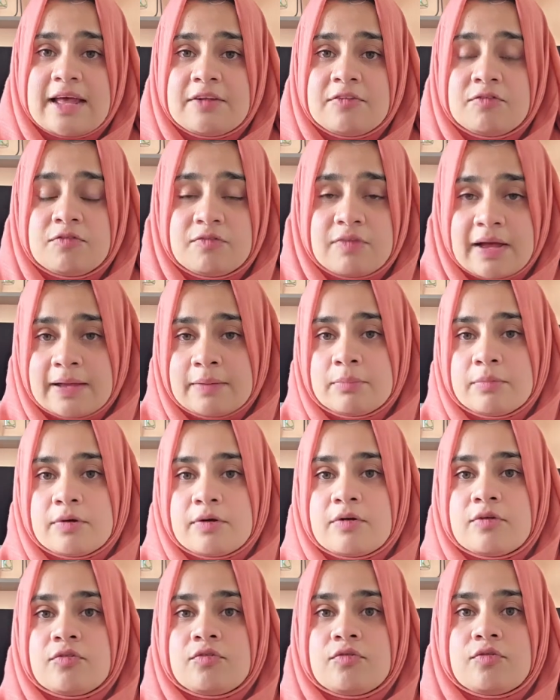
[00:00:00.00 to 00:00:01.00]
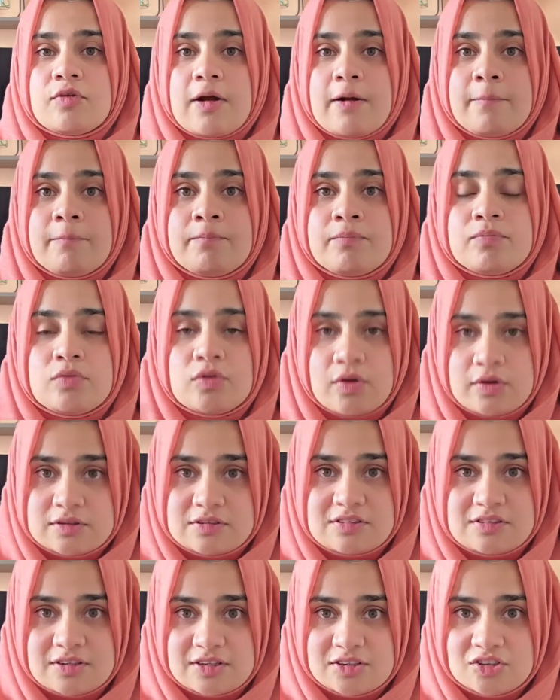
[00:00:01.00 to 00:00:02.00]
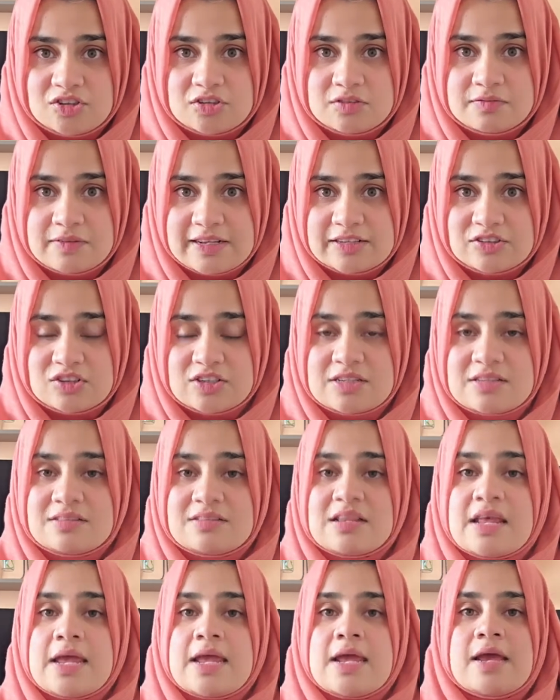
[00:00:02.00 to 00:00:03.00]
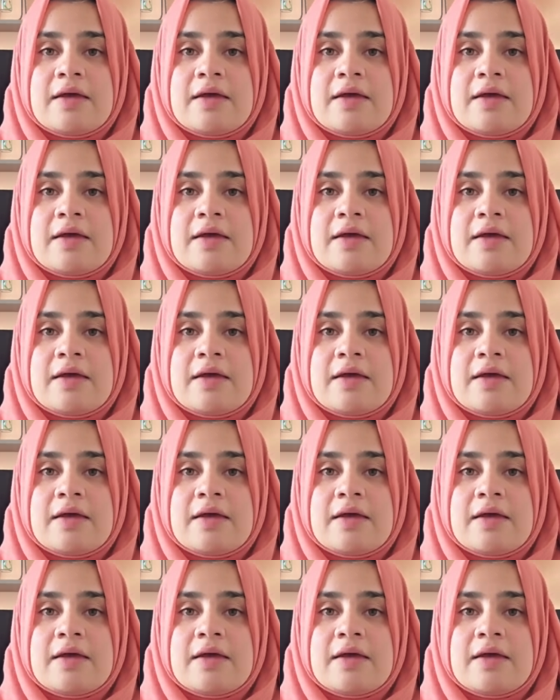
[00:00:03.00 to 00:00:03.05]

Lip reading: and fiber from non-starchy veggies.